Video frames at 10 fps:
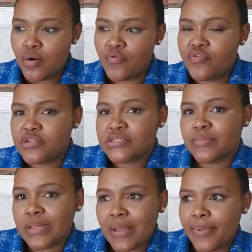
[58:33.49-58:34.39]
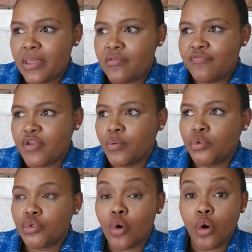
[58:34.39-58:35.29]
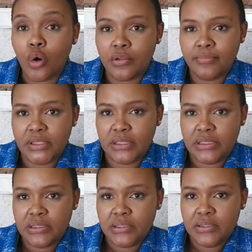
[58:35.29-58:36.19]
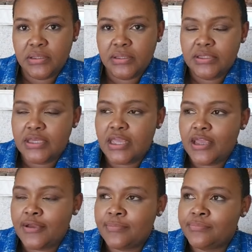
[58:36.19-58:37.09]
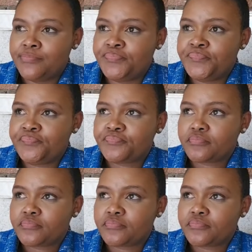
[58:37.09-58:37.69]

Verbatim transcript: Umfundisi Mhlambe if he would call me um,